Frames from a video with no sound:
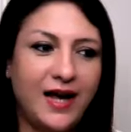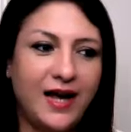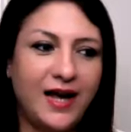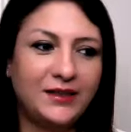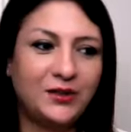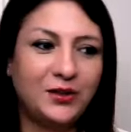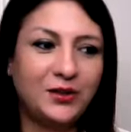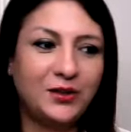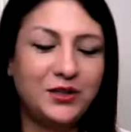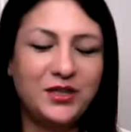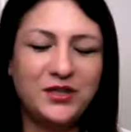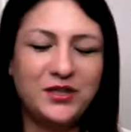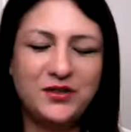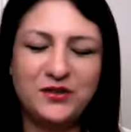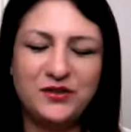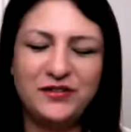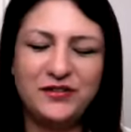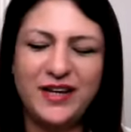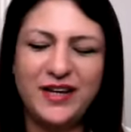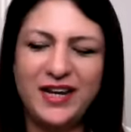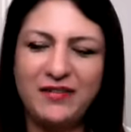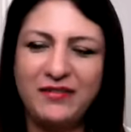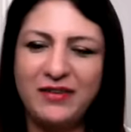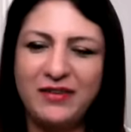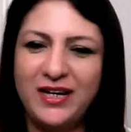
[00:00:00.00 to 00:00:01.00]
I thought it was a
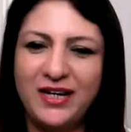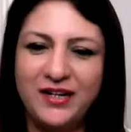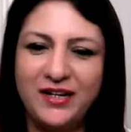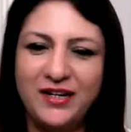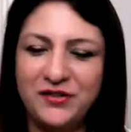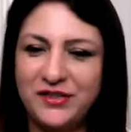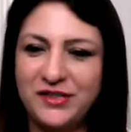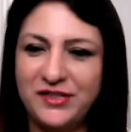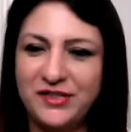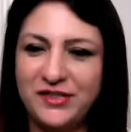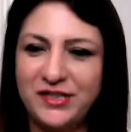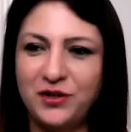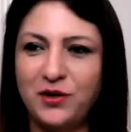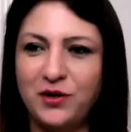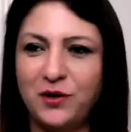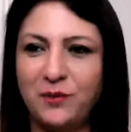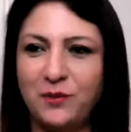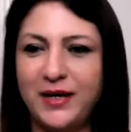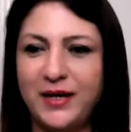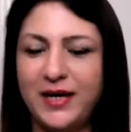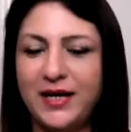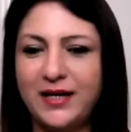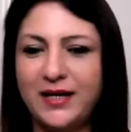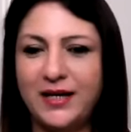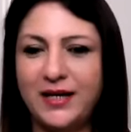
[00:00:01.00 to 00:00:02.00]
very, very interesting
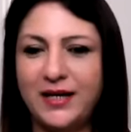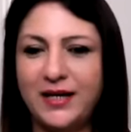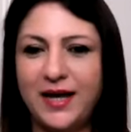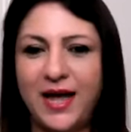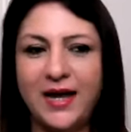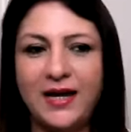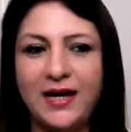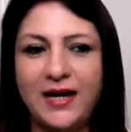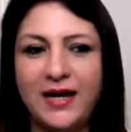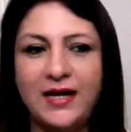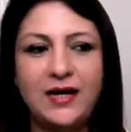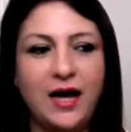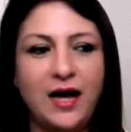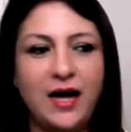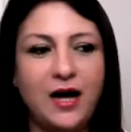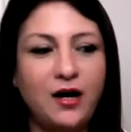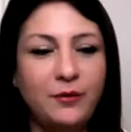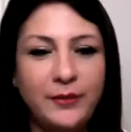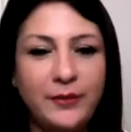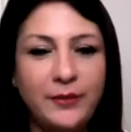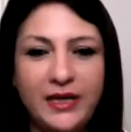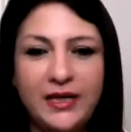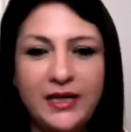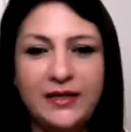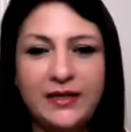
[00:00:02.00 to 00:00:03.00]
topic, and
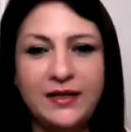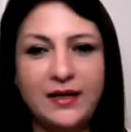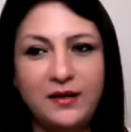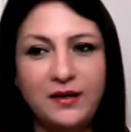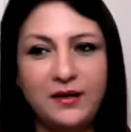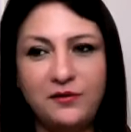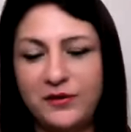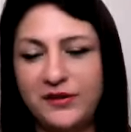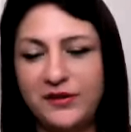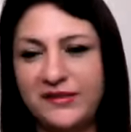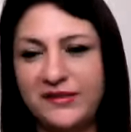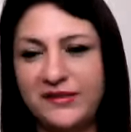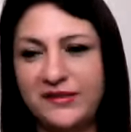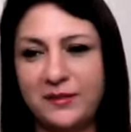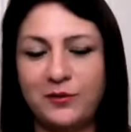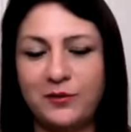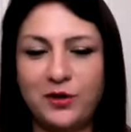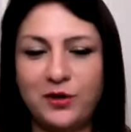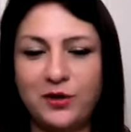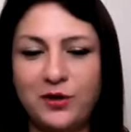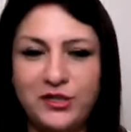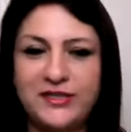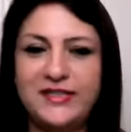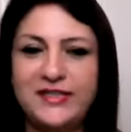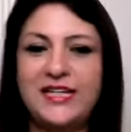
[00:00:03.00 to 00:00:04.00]
how many times we
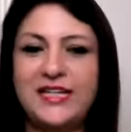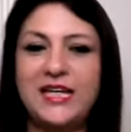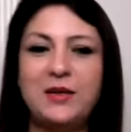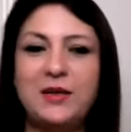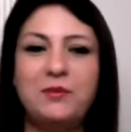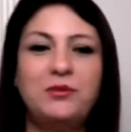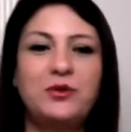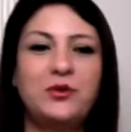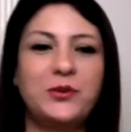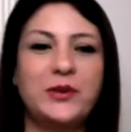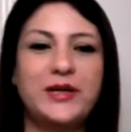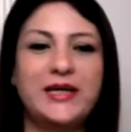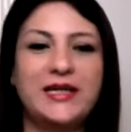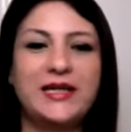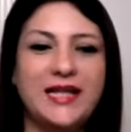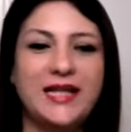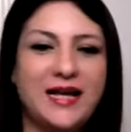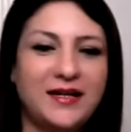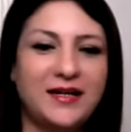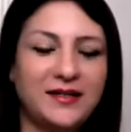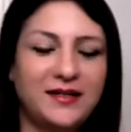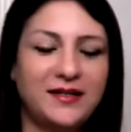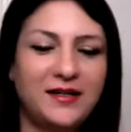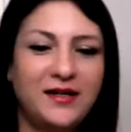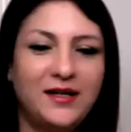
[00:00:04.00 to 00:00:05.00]
subconsciously keep doing
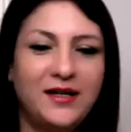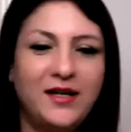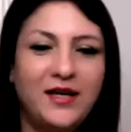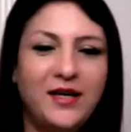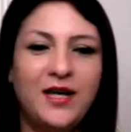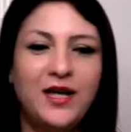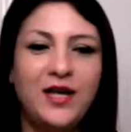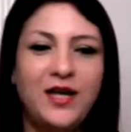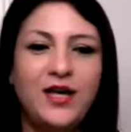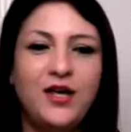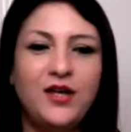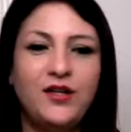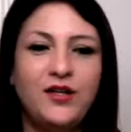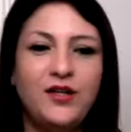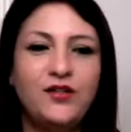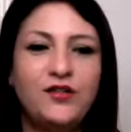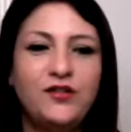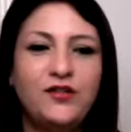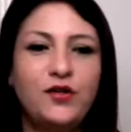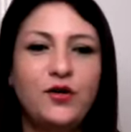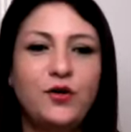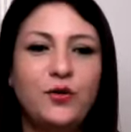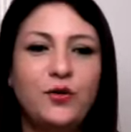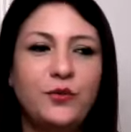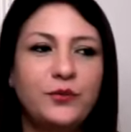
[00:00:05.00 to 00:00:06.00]
that.
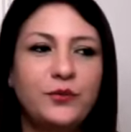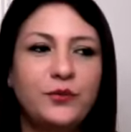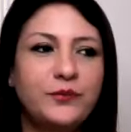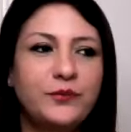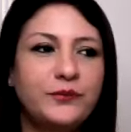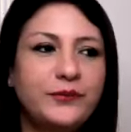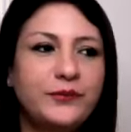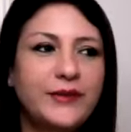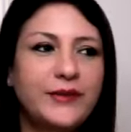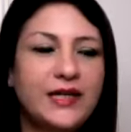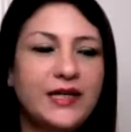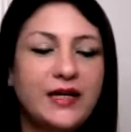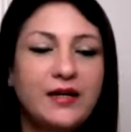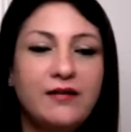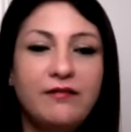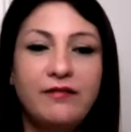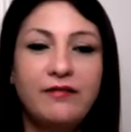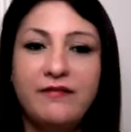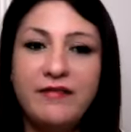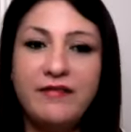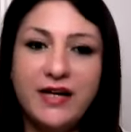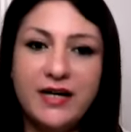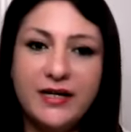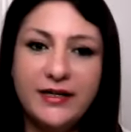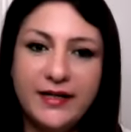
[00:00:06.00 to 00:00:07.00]
So
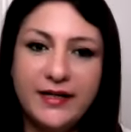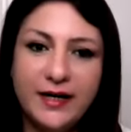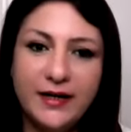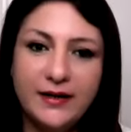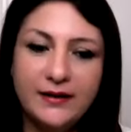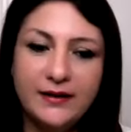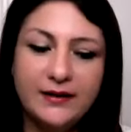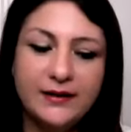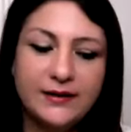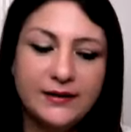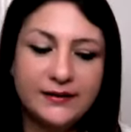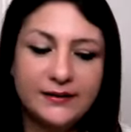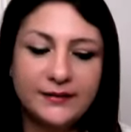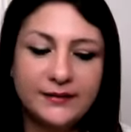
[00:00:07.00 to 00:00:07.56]
when we are young,